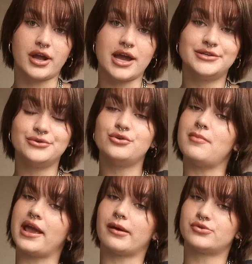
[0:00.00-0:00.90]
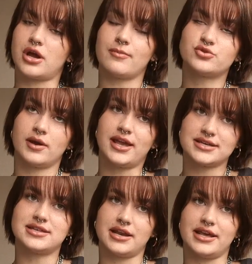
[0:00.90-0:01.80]
I do makeup jobs, so I
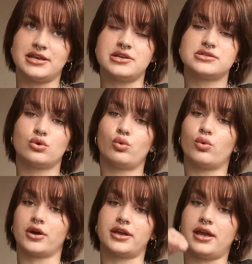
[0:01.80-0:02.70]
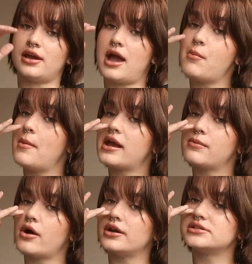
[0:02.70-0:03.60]
guess that is working. I'm a
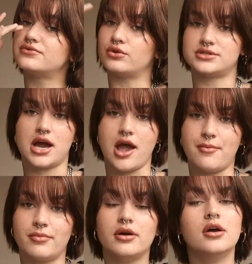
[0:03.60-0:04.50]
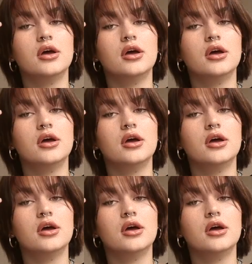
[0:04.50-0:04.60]
makeup artist full time.